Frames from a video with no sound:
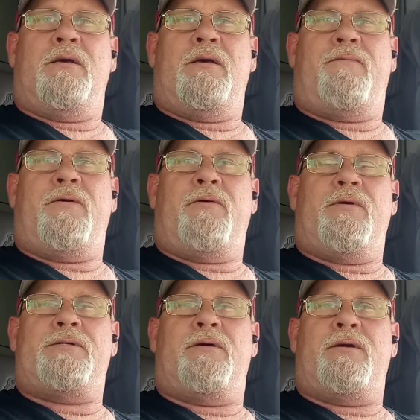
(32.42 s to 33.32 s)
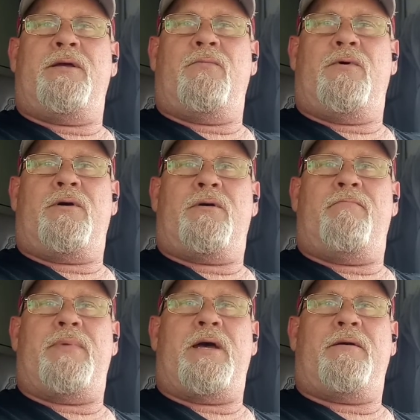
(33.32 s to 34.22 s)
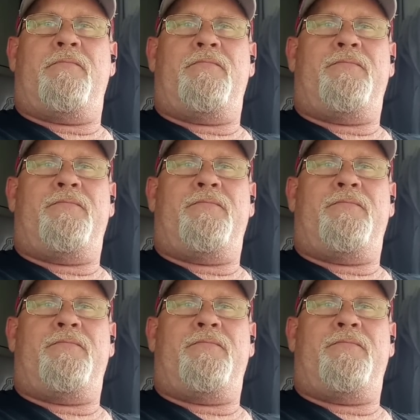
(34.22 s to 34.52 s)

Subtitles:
If you're returning, welcome back.